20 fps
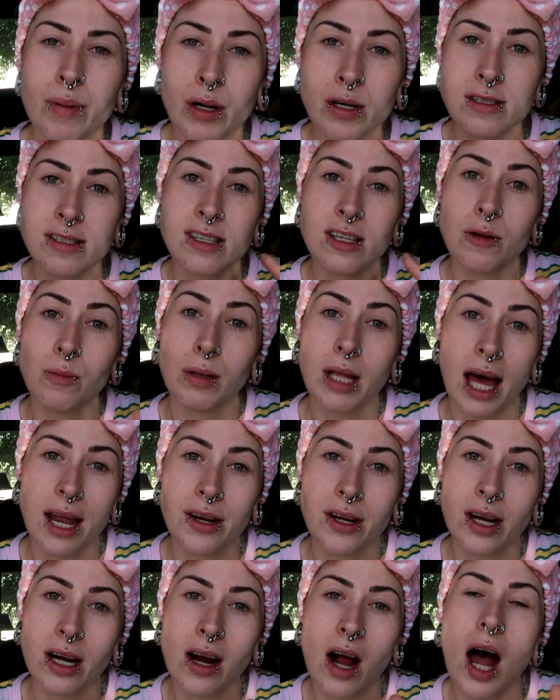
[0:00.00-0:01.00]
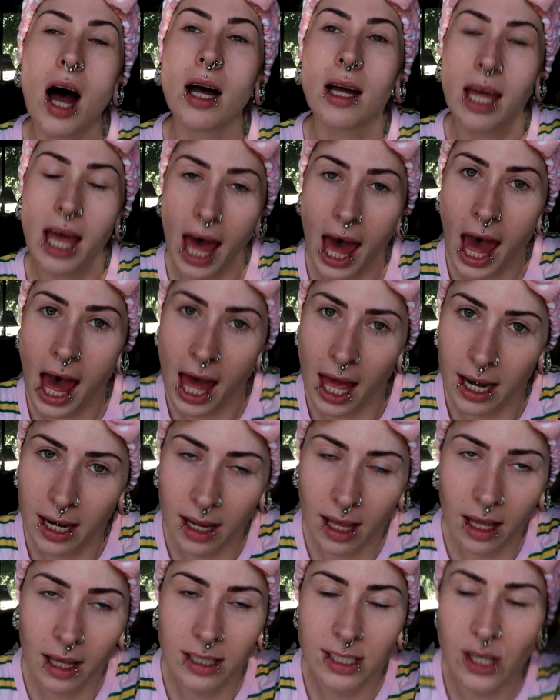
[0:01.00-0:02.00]
personal blender
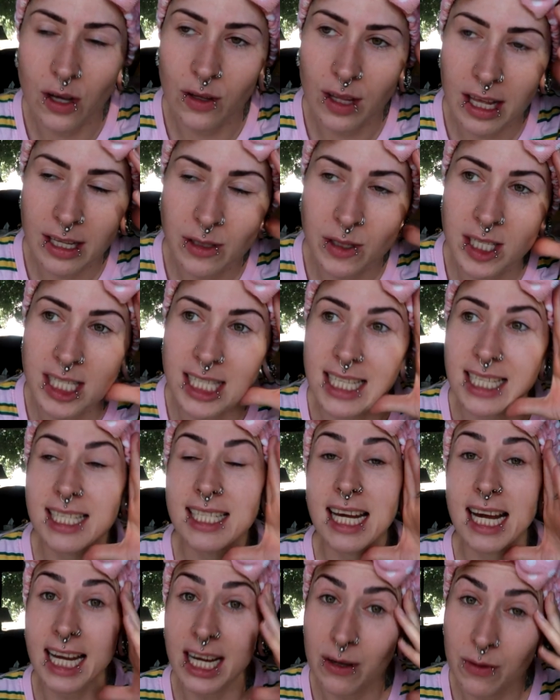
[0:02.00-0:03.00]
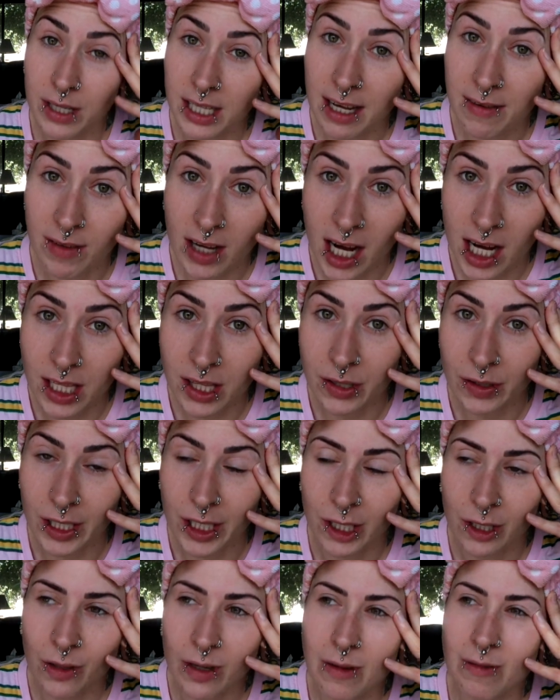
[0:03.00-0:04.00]
again. So this was the second one I've gone
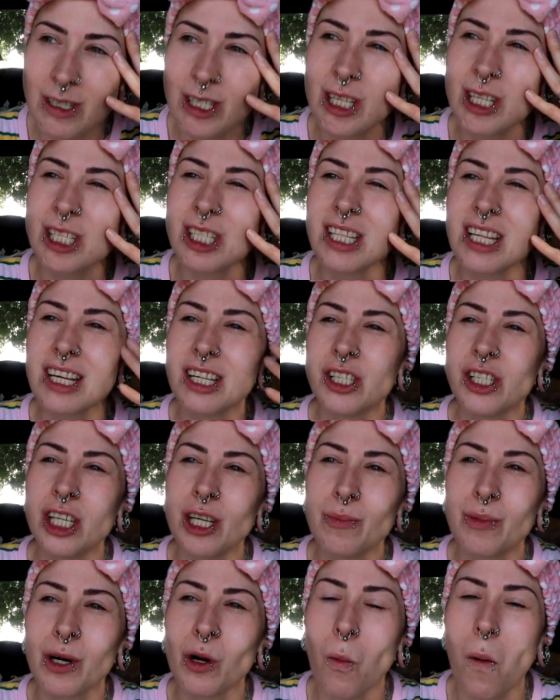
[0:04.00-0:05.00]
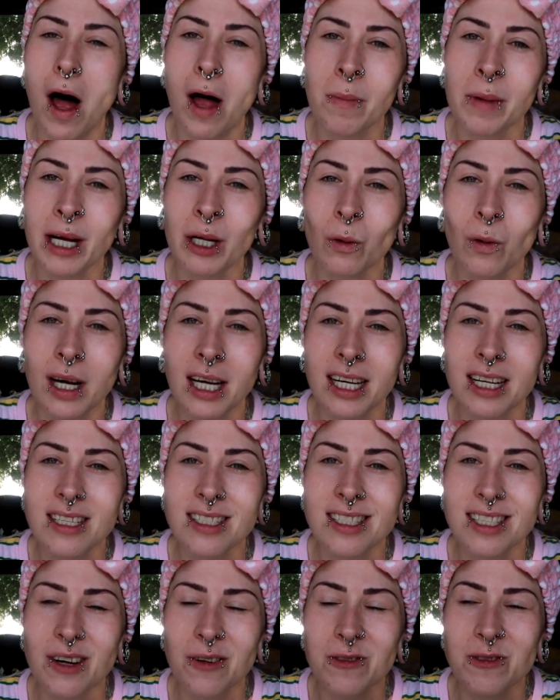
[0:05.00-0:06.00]
through. It was just the cheaper Walmart
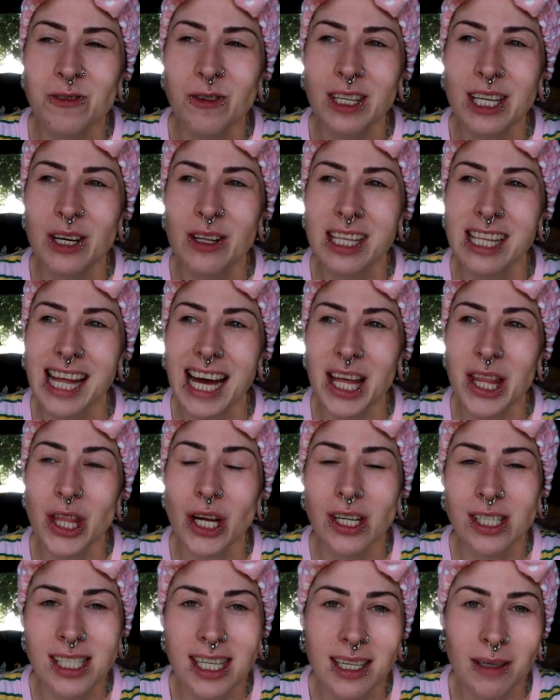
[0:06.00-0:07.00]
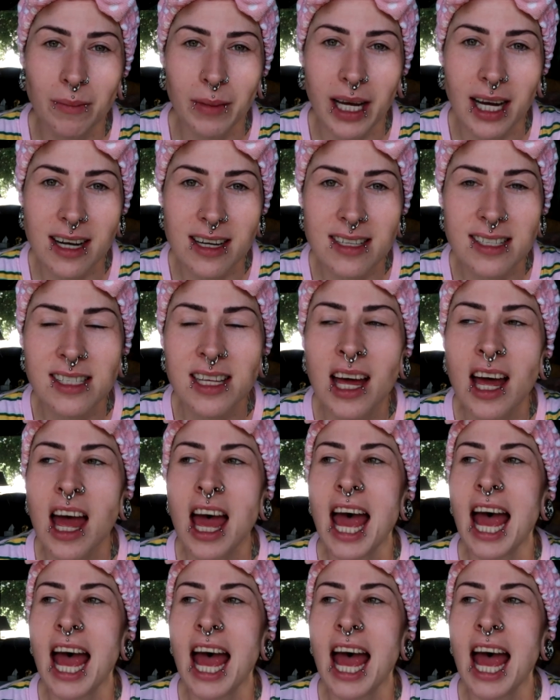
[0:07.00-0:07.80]
one, so it was really only like 13 bucks.